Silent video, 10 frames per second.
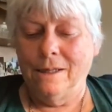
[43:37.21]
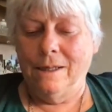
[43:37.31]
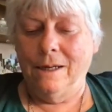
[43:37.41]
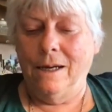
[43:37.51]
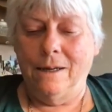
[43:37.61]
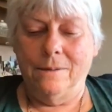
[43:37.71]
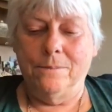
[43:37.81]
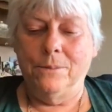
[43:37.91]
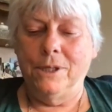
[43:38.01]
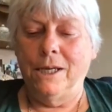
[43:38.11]
uh,
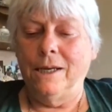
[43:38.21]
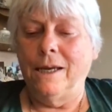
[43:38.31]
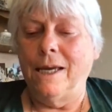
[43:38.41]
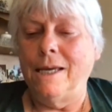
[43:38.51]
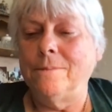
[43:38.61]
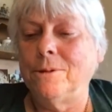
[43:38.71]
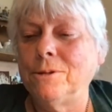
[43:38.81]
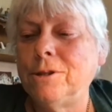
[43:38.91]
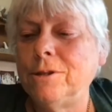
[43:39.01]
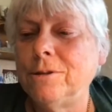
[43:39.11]
being able
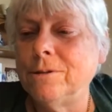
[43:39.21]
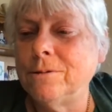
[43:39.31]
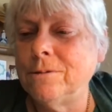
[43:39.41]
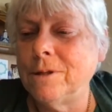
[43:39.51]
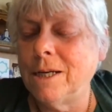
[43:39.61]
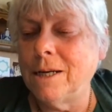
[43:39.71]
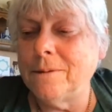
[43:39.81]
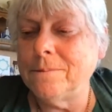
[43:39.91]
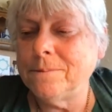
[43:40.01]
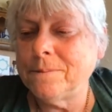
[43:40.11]
to
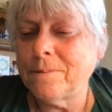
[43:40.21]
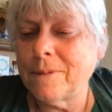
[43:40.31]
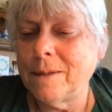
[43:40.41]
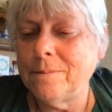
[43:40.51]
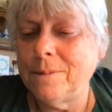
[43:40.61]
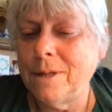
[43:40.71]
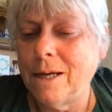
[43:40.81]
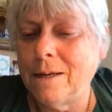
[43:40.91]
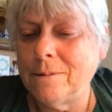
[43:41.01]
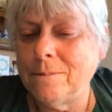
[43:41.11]
um,
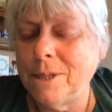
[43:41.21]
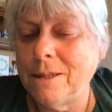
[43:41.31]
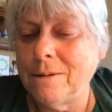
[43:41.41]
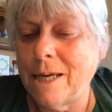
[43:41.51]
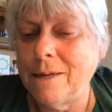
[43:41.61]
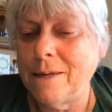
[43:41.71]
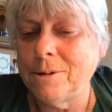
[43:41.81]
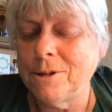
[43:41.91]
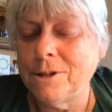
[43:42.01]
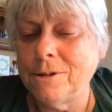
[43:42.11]
uh, being able
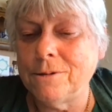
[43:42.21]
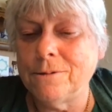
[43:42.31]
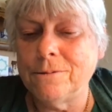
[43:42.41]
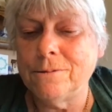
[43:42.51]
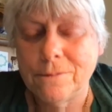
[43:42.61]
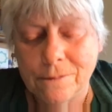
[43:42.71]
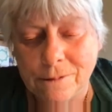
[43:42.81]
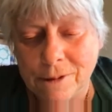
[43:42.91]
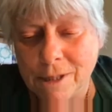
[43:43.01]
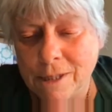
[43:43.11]
to
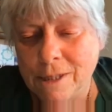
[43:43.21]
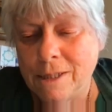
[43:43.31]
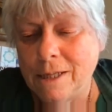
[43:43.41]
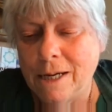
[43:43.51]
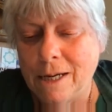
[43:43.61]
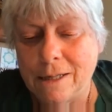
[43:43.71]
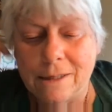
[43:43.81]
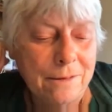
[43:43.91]
uh,